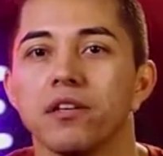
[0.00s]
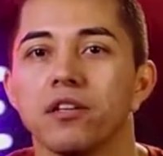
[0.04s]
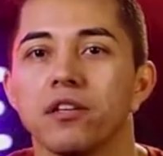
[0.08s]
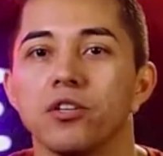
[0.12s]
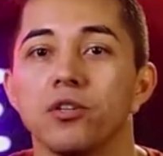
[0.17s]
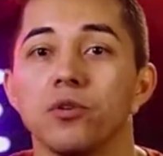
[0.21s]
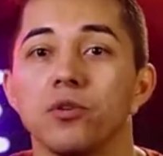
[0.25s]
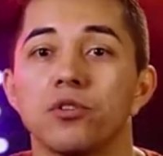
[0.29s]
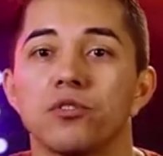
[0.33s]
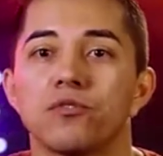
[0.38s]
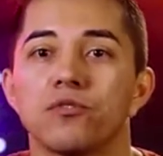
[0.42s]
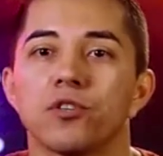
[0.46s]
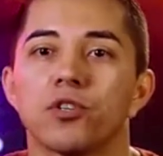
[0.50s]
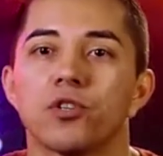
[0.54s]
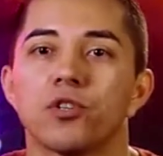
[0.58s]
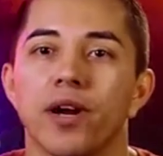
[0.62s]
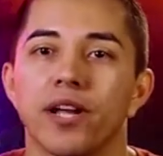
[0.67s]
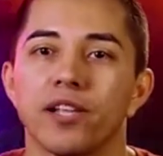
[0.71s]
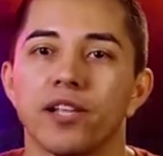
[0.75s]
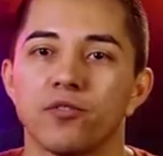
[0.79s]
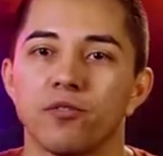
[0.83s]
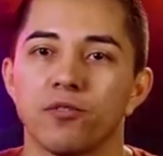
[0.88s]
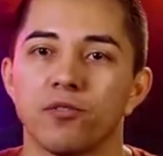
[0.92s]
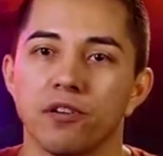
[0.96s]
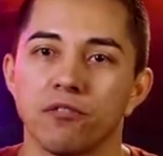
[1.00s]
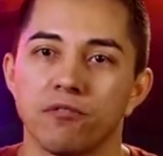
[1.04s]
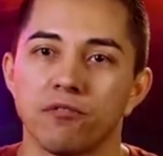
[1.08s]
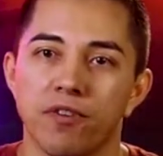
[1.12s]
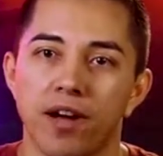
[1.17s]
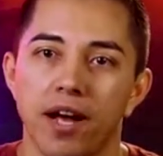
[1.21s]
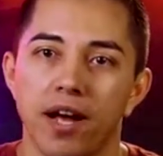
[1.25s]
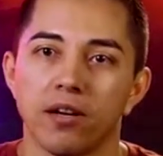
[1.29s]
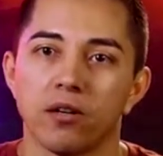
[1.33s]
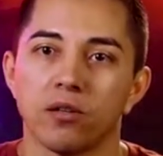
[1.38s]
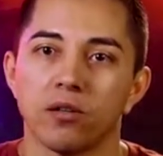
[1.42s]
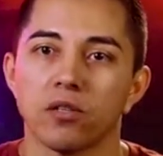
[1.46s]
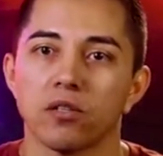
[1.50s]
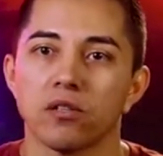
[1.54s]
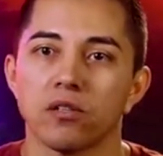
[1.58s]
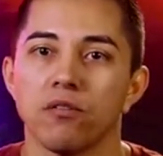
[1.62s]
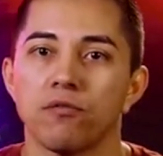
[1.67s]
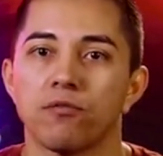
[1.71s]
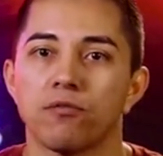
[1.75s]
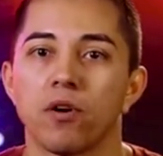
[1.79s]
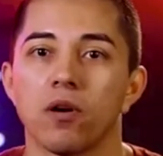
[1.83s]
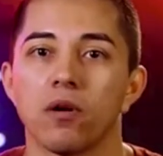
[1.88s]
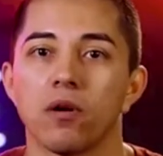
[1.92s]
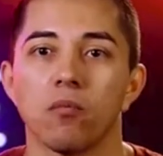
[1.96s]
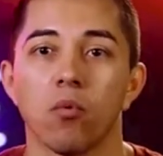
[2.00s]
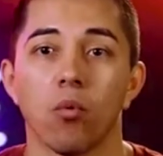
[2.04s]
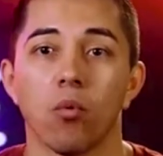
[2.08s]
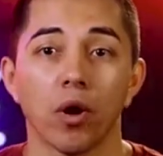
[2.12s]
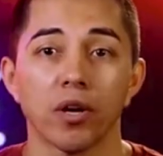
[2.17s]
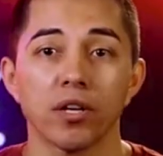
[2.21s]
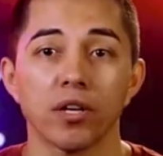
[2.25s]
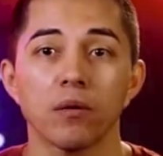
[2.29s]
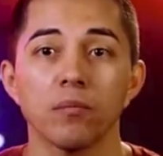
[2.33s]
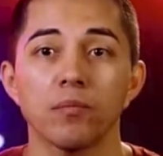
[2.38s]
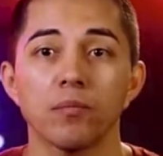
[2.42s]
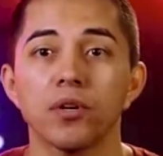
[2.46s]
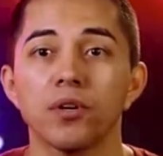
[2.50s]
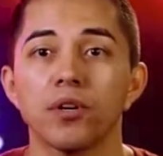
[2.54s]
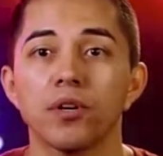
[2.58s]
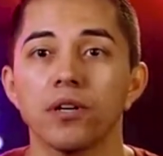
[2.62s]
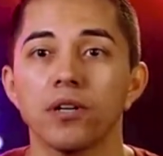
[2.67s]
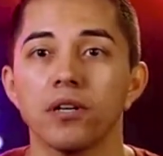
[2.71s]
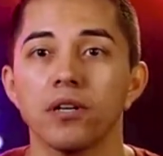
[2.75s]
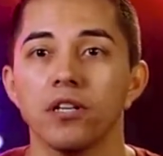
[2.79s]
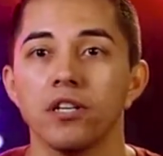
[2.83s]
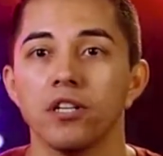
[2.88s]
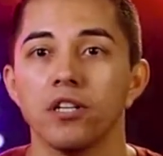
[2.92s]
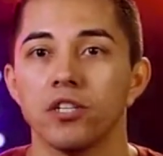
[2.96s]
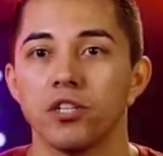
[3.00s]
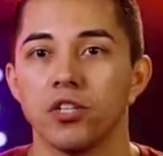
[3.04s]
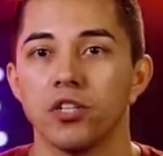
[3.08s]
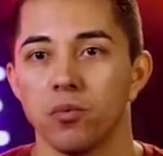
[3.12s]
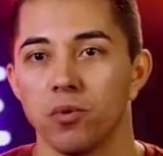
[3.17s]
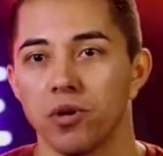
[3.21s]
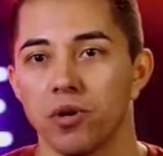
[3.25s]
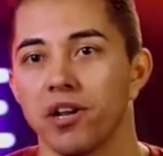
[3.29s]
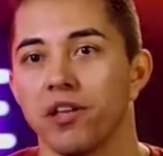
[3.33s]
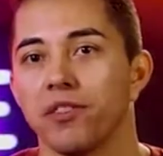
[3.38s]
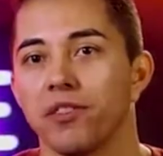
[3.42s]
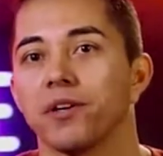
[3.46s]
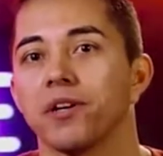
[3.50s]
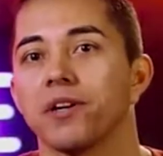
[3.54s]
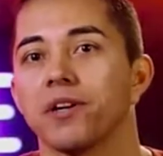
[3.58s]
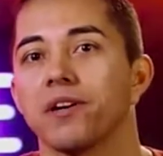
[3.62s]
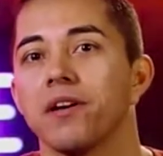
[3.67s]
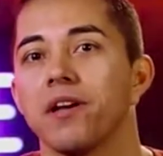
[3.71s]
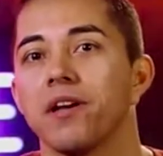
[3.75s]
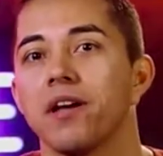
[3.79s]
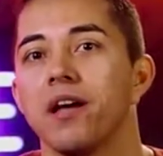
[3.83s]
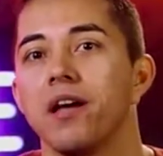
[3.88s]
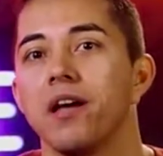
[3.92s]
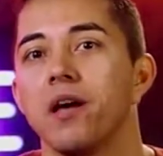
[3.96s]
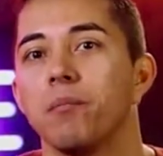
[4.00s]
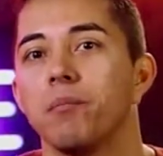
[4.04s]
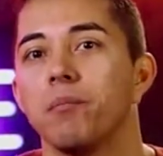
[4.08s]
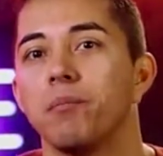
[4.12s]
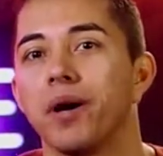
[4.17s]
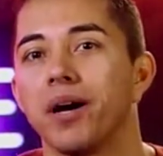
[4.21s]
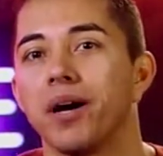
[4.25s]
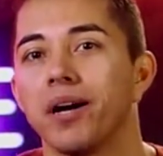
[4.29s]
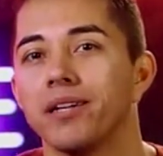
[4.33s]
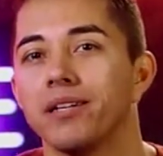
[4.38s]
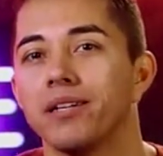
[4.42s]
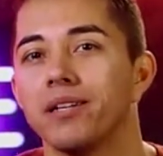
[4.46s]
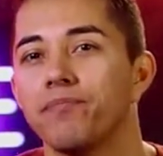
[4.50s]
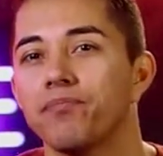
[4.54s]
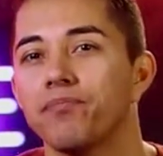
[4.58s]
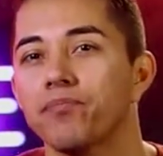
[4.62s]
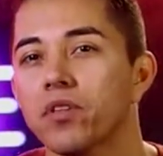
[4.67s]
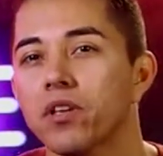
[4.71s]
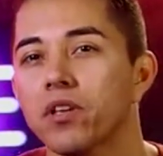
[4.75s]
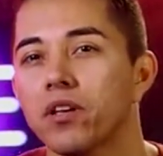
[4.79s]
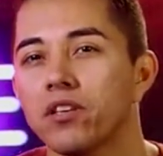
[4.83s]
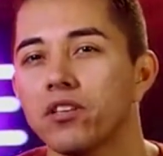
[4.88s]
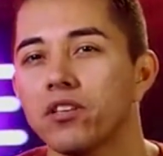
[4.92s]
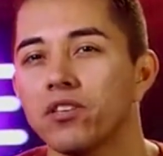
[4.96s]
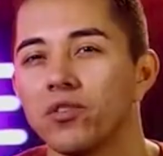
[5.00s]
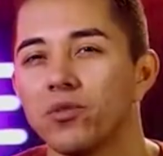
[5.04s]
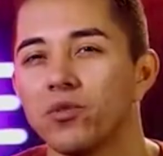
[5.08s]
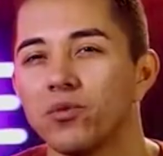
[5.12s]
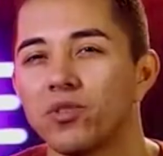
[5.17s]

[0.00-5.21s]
used for transferring files from one computer to another, but you